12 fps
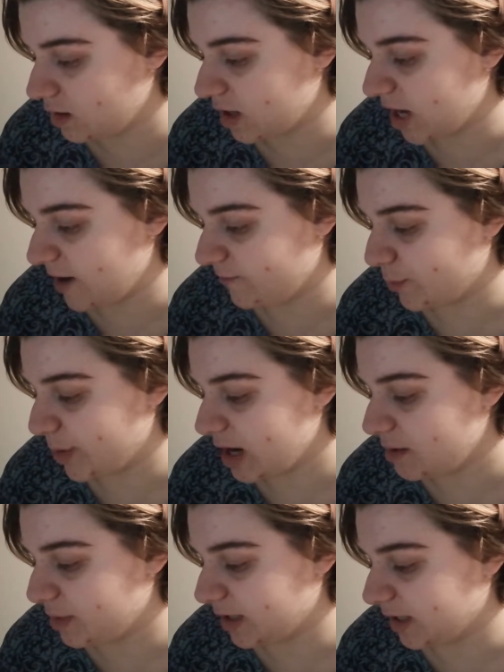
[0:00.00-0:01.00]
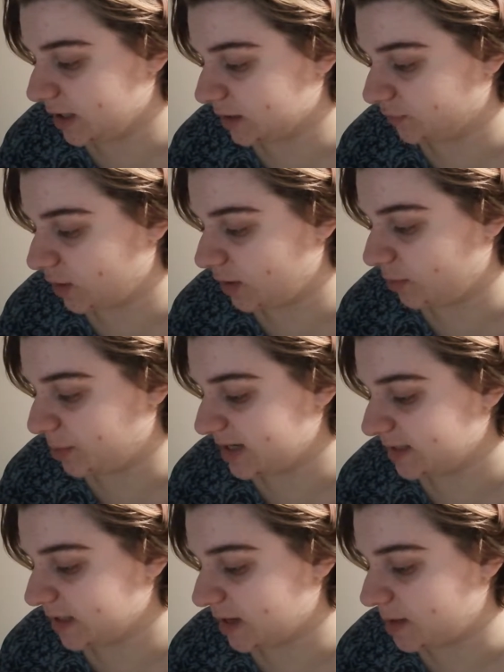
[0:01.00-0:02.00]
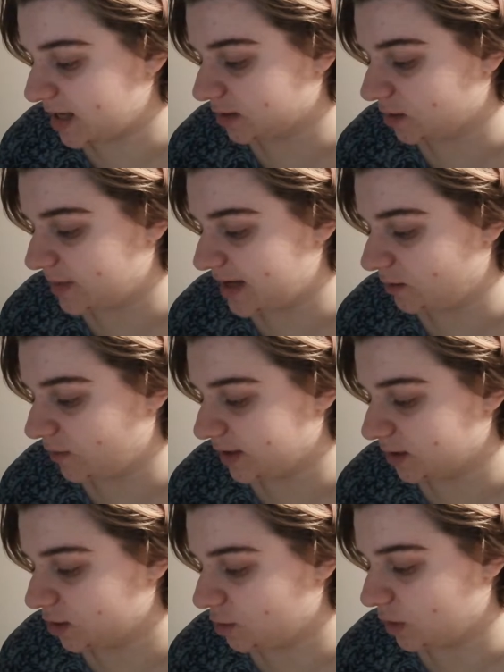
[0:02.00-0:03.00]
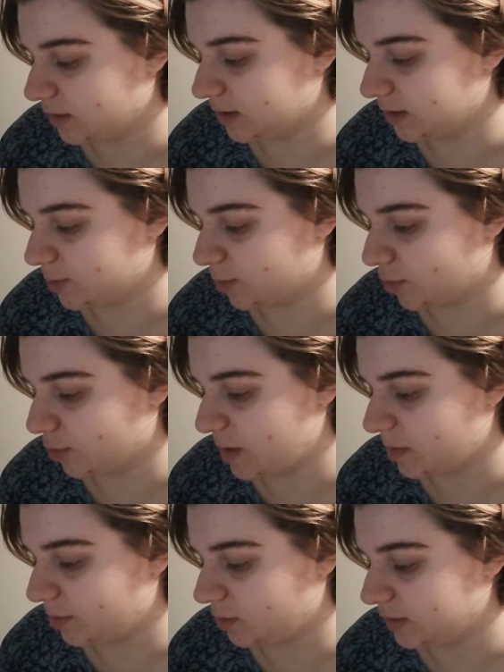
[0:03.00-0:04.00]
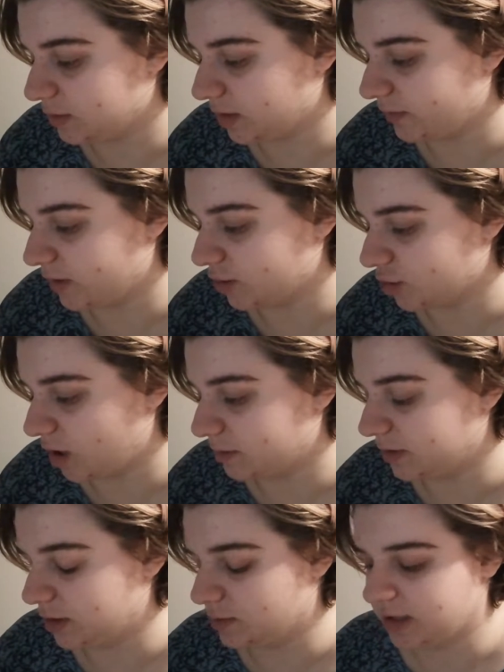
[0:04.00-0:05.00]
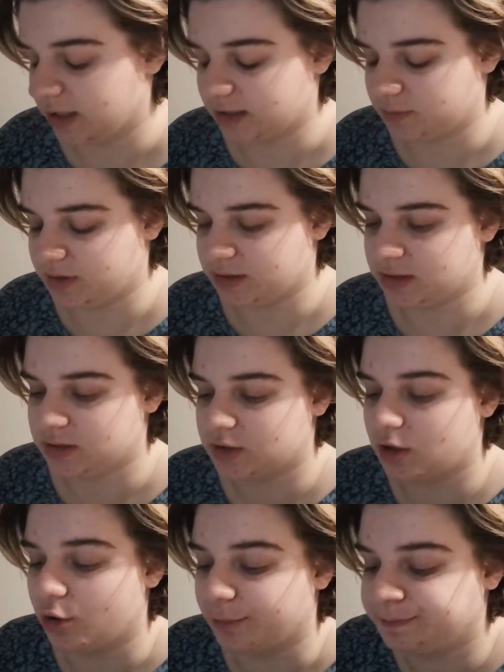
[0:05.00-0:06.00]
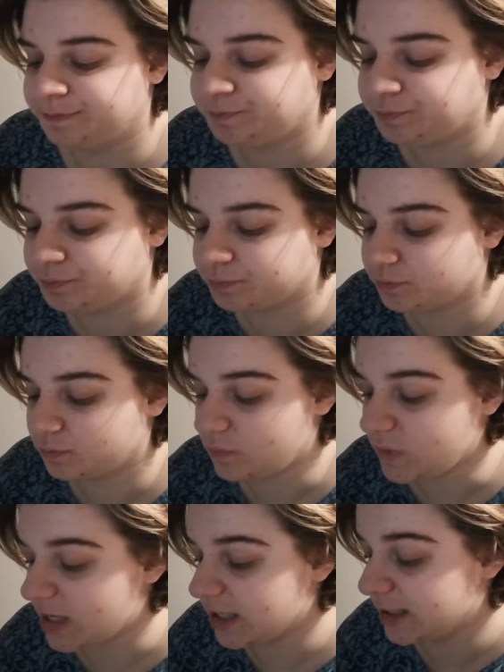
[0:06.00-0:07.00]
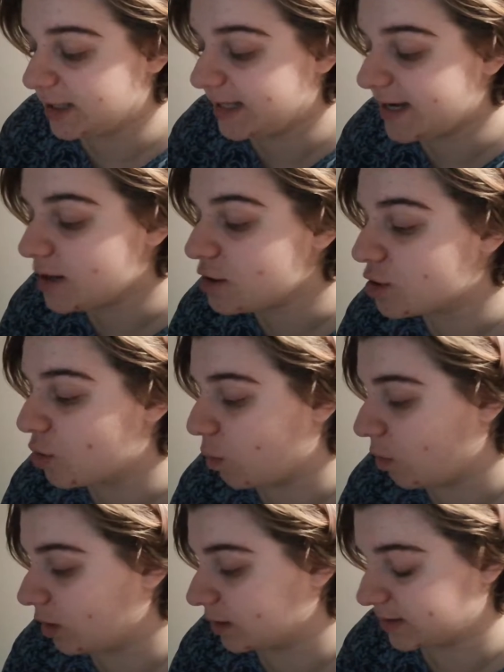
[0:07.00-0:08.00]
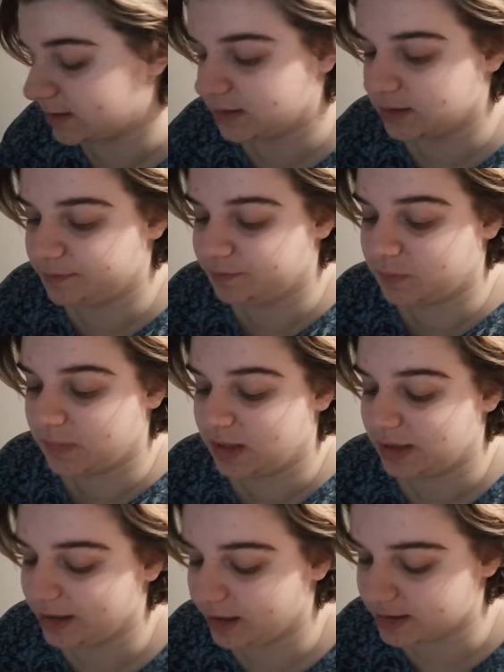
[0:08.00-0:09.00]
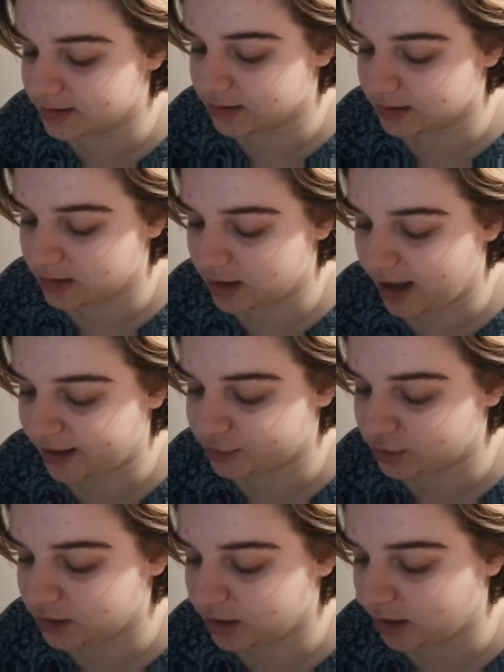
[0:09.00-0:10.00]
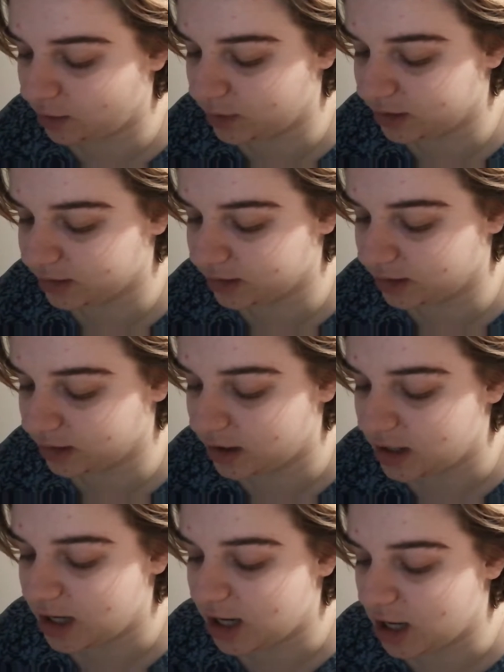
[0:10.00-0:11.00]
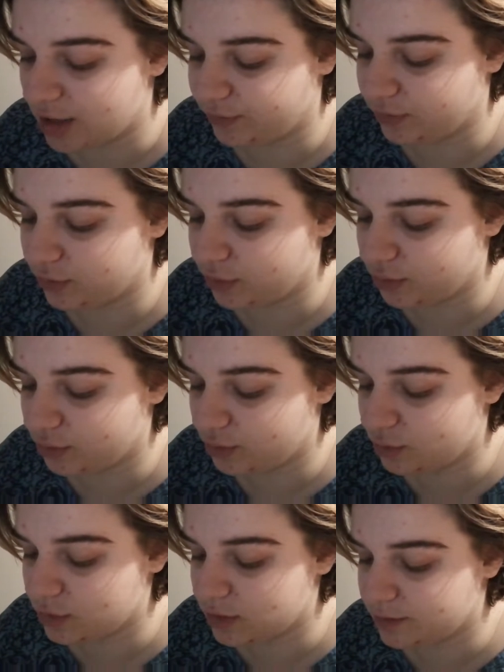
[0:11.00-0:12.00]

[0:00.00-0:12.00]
everywhere, but it is far from basic. A master manifester. Quartz is programmable, so give it a job to do and it gets busy. So, clear quartz is actually like one of the, if you